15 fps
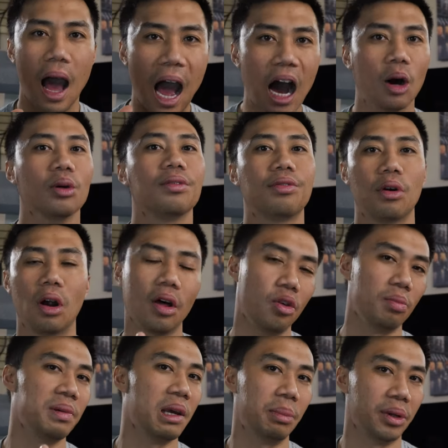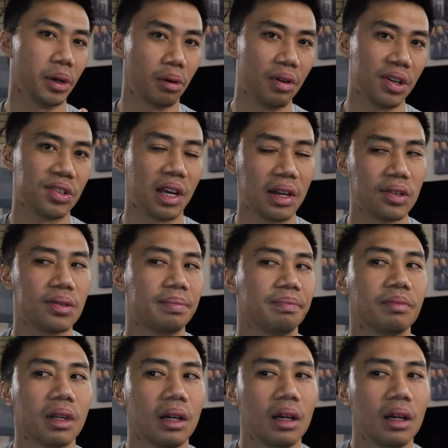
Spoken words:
out for other people to criticize.